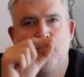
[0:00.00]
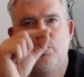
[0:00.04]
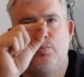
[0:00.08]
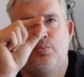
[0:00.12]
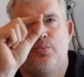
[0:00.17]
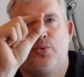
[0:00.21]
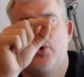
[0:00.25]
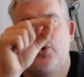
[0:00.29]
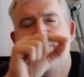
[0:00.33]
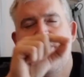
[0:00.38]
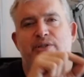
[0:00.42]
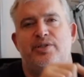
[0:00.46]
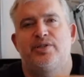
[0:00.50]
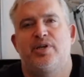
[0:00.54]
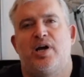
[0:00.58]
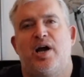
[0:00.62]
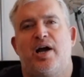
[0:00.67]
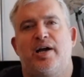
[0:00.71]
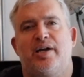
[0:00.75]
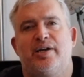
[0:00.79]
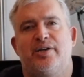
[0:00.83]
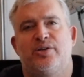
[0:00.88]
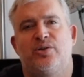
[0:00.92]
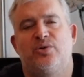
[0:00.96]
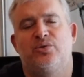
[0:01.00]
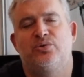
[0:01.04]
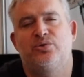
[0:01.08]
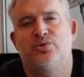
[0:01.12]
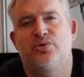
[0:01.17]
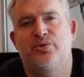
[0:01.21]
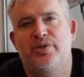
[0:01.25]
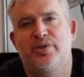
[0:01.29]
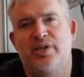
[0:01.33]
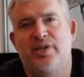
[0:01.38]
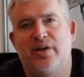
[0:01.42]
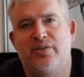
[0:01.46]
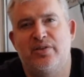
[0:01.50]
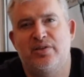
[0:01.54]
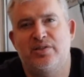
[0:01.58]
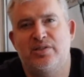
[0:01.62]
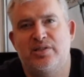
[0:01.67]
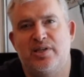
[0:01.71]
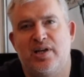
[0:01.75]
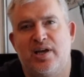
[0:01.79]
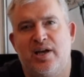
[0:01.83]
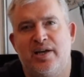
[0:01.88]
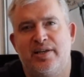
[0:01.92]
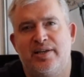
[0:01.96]
Put a target onto the other
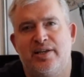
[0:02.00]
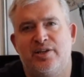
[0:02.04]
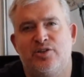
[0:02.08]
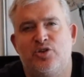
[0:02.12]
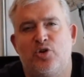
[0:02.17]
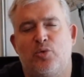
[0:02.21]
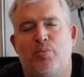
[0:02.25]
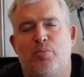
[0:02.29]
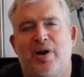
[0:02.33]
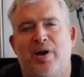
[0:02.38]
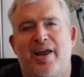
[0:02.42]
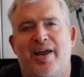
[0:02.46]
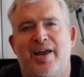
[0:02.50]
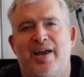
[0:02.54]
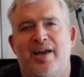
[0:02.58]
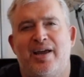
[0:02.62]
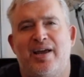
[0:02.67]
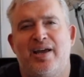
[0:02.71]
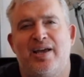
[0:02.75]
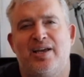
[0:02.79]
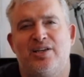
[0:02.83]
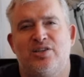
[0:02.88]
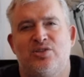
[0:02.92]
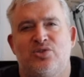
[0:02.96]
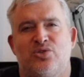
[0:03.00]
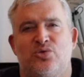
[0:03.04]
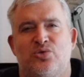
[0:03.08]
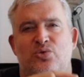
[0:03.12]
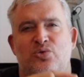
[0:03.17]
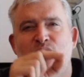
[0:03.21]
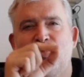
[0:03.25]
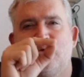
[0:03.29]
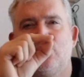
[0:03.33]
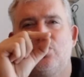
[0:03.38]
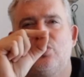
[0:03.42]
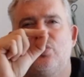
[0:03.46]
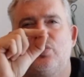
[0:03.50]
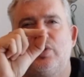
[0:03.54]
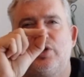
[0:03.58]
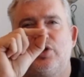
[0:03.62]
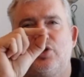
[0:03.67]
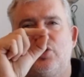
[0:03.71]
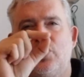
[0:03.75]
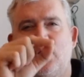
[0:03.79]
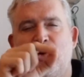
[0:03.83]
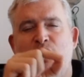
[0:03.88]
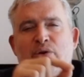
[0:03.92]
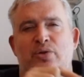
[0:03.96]
side and your player has to
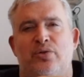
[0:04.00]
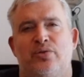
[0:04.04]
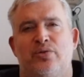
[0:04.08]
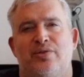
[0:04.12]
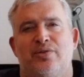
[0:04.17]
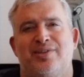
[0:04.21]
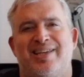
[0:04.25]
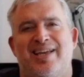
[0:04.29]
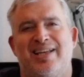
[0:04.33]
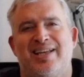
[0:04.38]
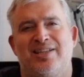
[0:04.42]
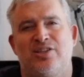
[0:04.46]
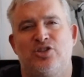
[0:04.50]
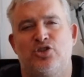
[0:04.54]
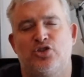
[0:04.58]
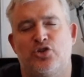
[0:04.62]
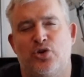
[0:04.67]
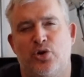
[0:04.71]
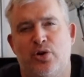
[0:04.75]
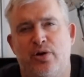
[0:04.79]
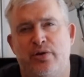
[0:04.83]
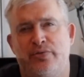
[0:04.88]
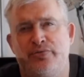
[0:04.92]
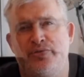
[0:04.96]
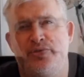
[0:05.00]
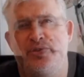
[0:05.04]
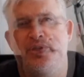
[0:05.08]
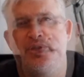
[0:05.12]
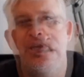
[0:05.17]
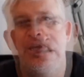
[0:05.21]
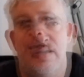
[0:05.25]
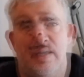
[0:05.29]
return 10 serves,